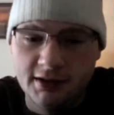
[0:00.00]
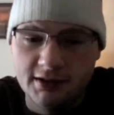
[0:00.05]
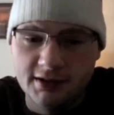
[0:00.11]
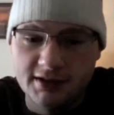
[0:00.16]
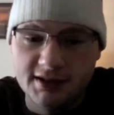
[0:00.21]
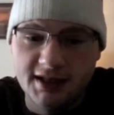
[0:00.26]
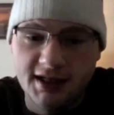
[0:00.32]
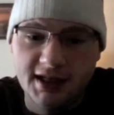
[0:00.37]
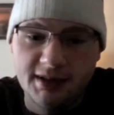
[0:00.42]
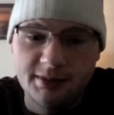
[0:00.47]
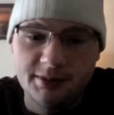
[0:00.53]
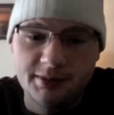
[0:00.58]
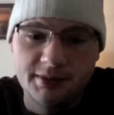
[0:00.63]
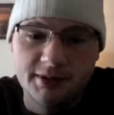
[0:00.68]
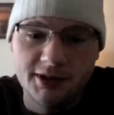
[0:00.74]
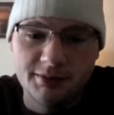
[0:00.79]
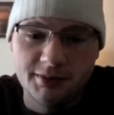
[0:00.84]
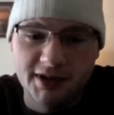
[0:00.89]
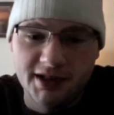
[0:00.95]
The top,
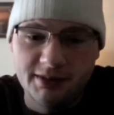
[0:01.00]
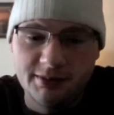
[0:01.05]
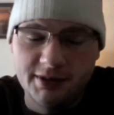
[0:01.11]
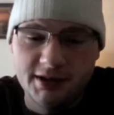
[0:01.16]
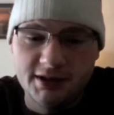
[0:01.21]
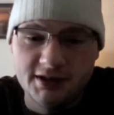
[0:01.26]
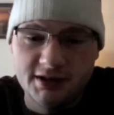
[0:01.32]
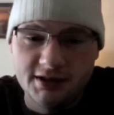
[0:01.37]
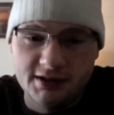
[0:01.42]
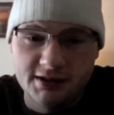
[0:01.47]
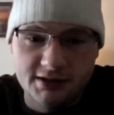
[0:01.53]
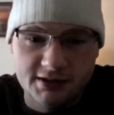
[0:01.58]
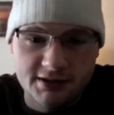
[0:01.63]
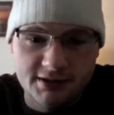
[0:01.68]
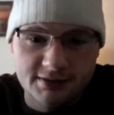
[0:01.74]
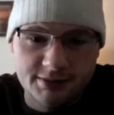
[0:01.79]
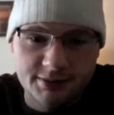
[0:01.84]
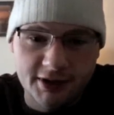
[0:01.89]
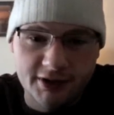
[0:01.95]
in my opinion,
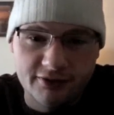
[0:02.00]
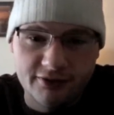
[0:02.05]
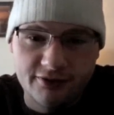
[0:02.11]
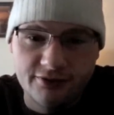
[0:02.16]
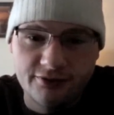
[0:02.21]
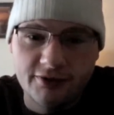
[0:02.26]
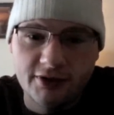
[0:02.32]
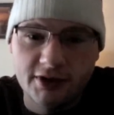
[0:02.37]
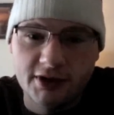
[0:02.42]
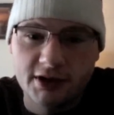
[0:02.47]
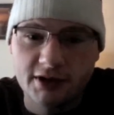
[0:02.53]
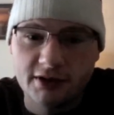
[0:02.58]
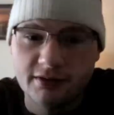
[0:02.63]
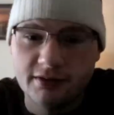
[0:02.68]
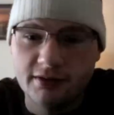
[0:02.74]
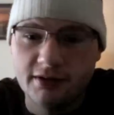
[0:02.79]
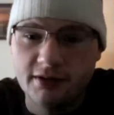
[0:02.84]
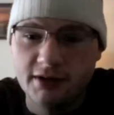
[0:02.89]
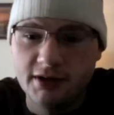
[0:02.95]
is by far
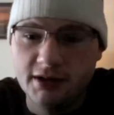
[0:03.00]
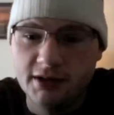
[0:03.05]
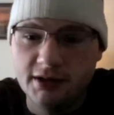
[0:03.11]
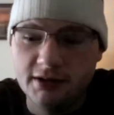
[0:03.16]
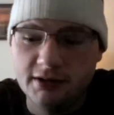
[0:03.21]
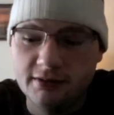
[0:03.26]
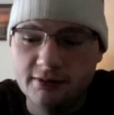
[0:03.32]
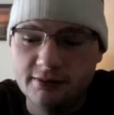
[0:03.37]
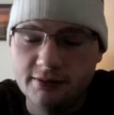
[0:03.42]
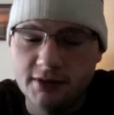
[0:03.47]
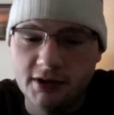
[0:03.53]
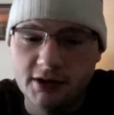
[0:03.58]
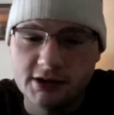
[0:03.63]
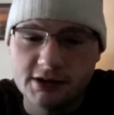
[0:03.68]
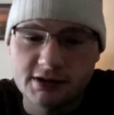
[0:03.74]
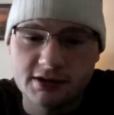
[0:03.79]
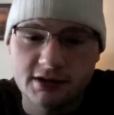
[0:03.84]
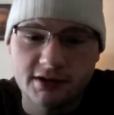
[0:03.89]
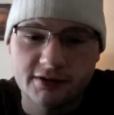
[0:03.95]
the
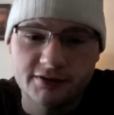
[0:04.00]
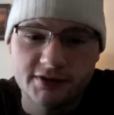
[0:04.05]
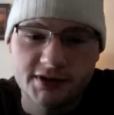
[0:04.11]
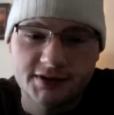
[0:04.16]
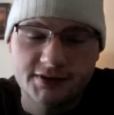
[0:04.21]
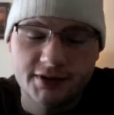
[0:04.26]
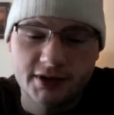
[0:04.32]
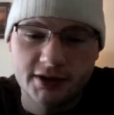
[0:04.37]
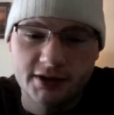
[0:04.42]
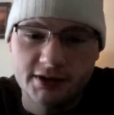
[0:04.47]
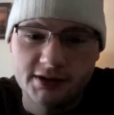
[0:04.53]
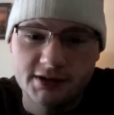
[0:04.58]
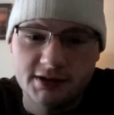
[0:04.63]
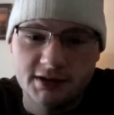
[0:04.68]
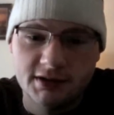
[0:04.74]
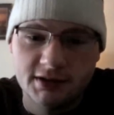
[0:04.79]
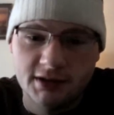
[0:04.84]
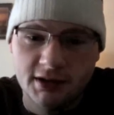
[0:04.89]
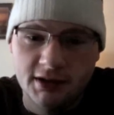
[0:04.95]
all-star of this fragrance,